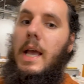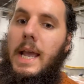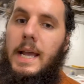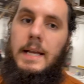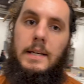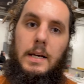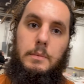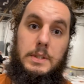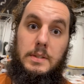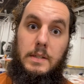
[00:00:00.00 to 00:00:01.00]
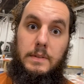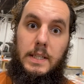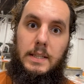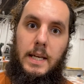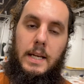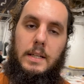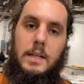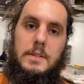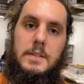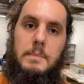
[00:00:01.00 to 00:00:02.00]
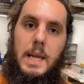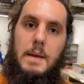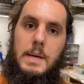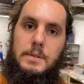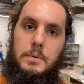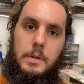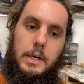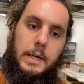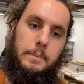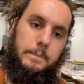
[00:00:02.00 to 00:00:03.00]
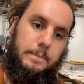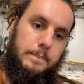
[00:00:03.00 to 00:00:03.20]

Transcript: and we still have to get that custom AMS order out.